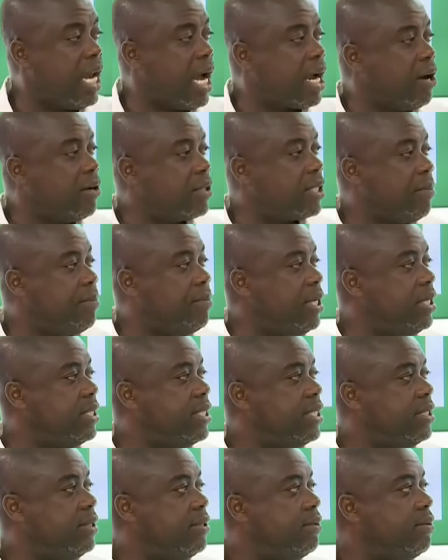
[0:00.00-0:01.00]
in
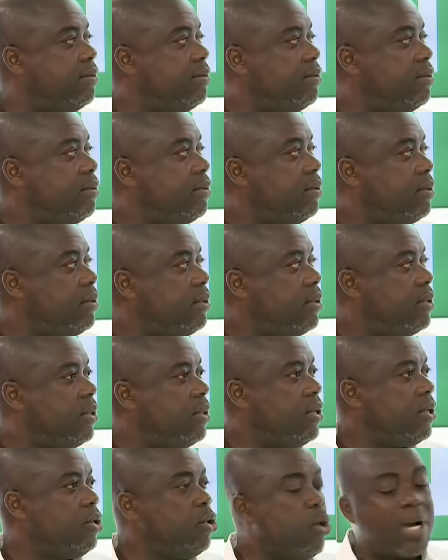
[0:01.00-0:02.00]
accountability.
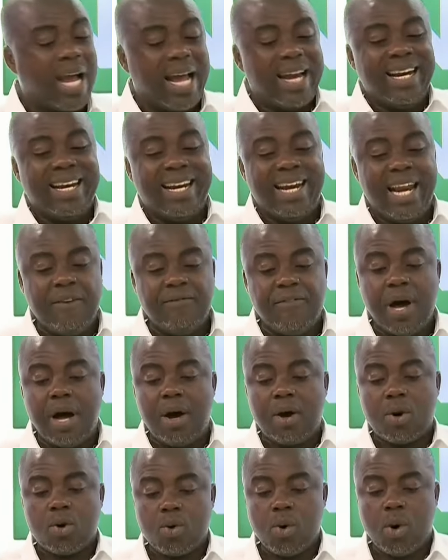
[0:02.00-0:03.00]
You can
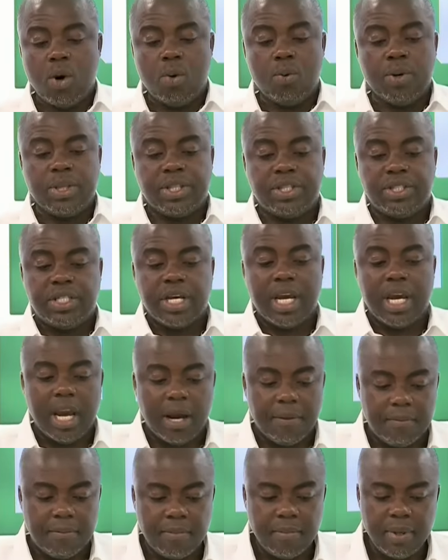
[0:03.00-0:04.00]
never roll with
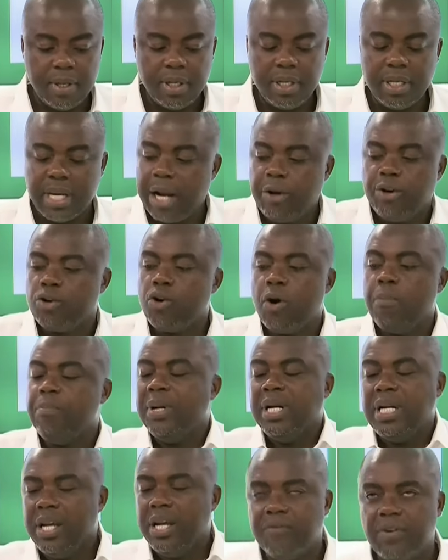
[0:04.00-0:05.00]
JM, then you don't
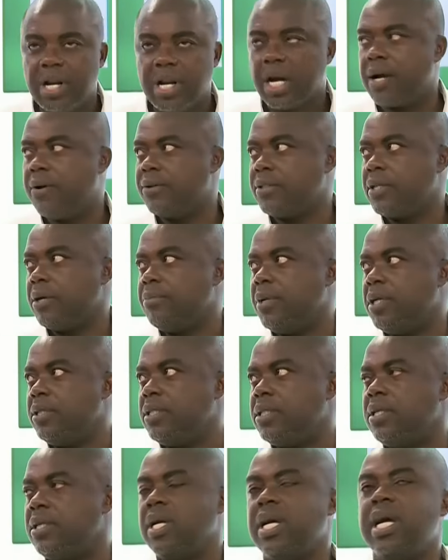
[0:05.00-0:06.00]
believe in
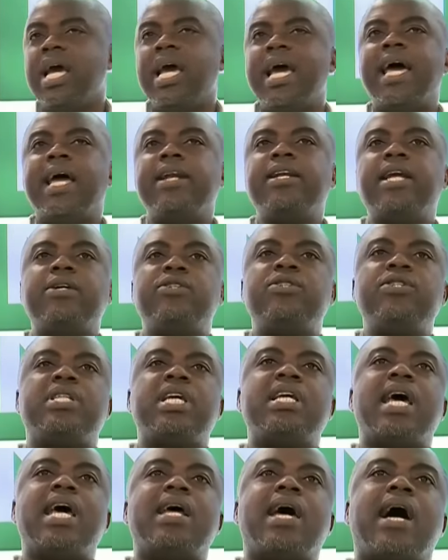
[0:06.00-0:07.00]
accountability. And you
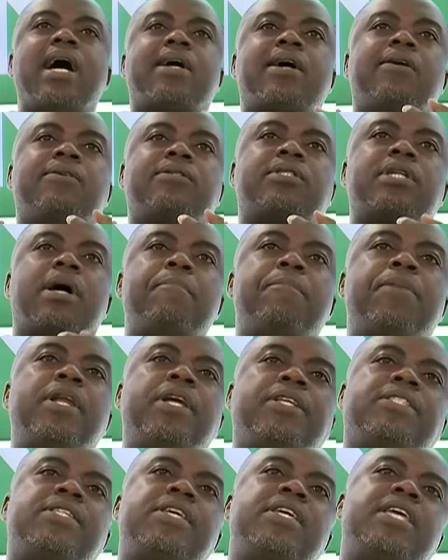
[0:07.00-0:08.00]
see,
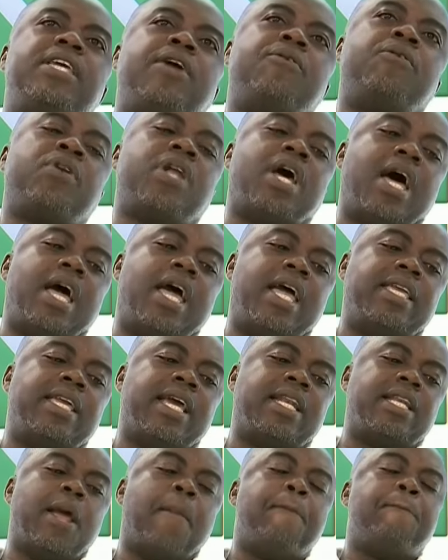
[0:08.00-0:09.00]
accountability, you know,
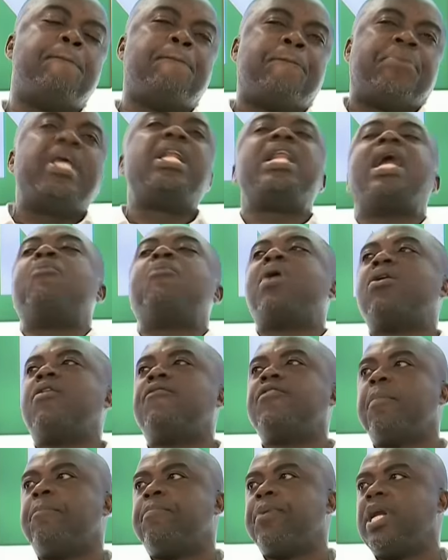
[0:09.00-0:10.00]
again, the pillar, one
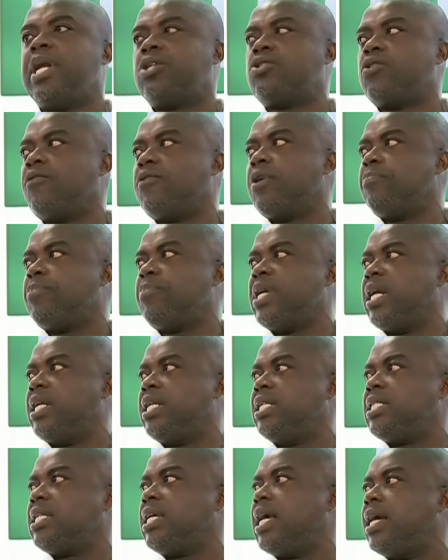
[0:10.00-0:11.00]
of the pillars of the
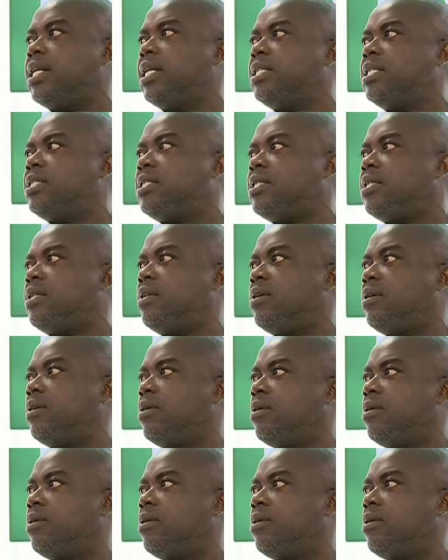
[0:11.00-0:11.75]
PNC, NDC,